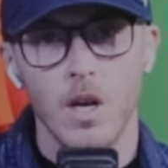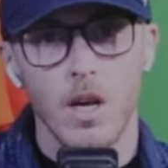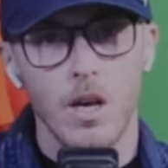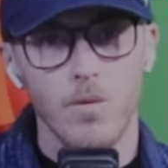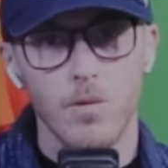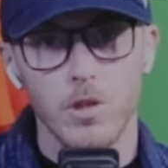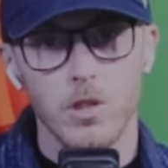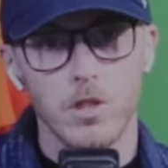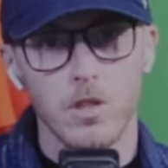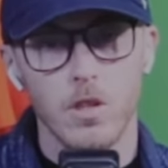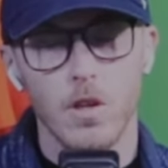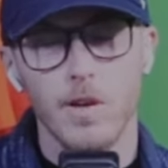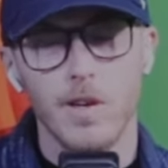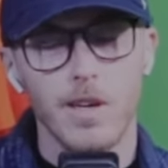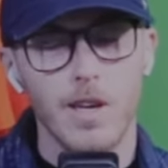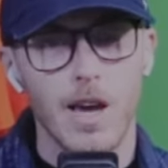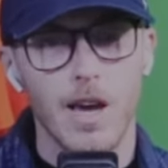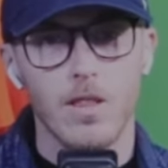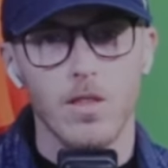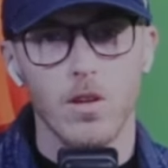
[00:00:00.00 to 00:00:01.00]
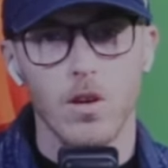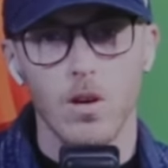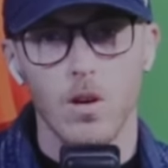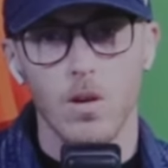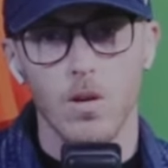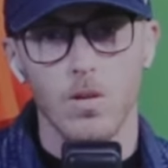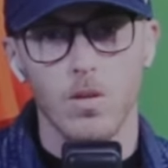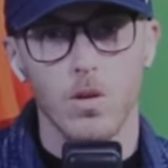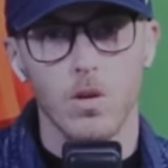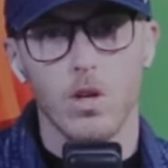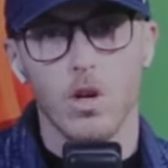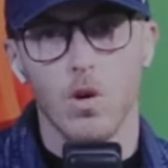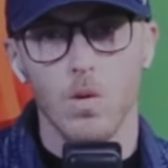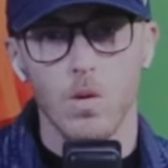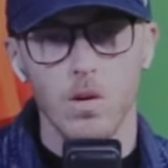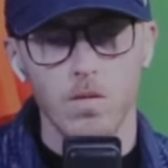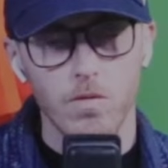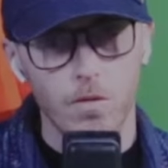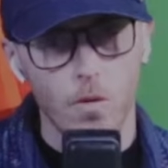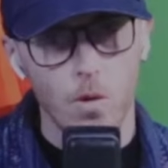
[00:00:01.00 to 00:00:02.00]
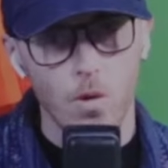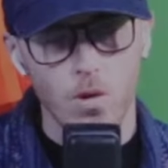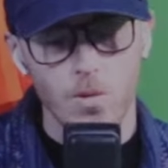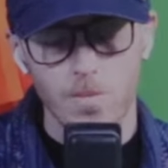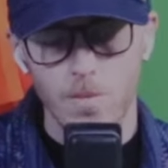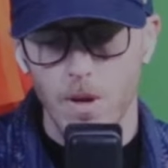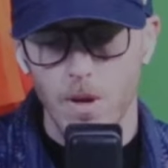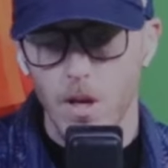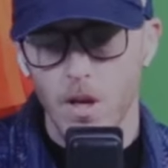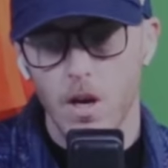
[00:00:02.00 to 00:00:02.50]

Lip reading: If we're just looking at their current form,